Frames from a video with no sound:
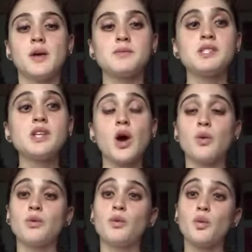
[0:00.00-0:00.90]

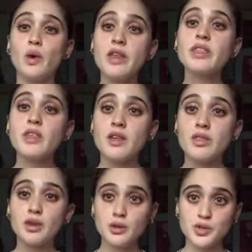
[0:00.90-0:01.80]
So with
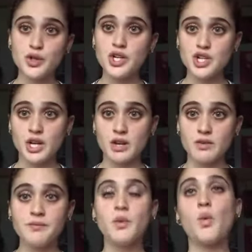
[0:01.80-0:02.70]
the
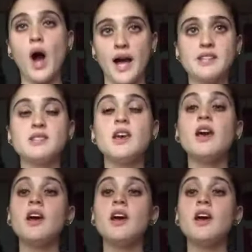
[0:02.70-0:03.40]
nutrition wise,